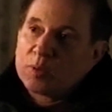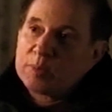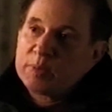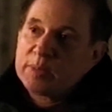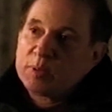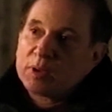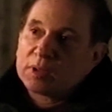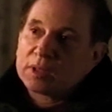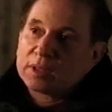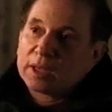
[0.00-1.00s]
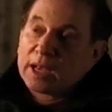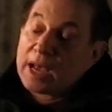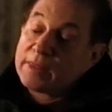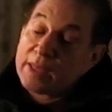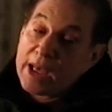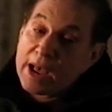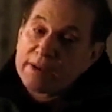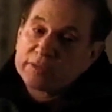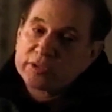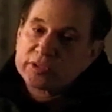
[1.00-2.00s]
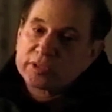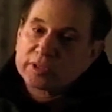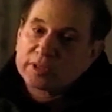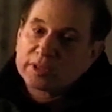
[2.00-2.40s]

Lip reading: When people, and the haves,